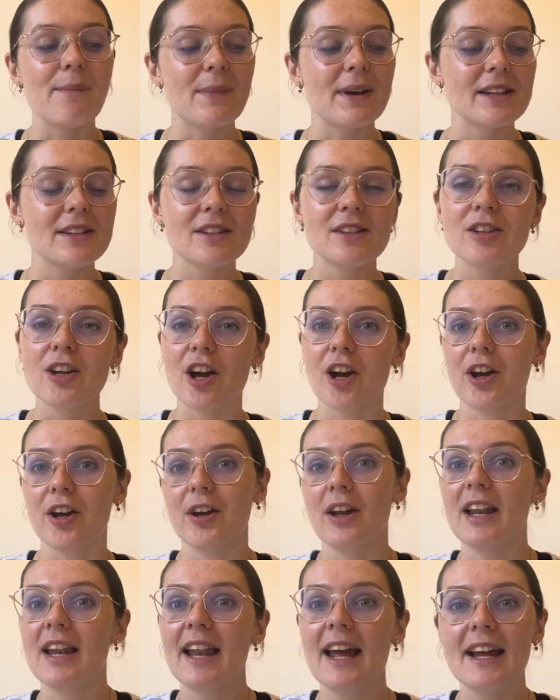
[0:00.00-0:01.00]
So
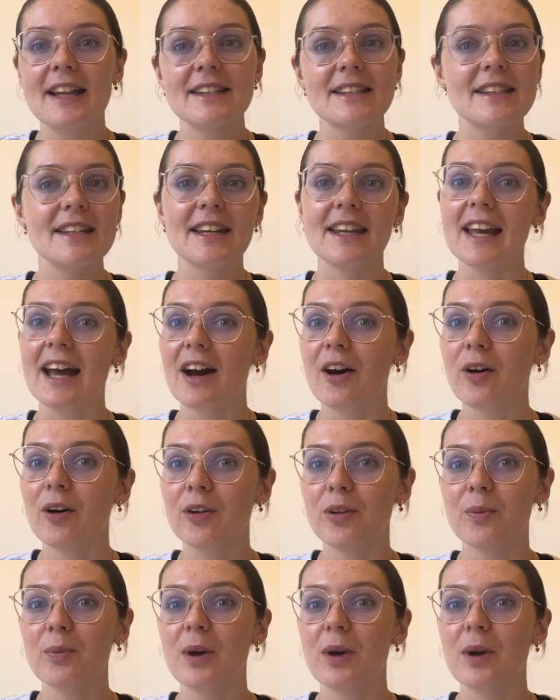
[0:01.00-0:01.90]
let's get on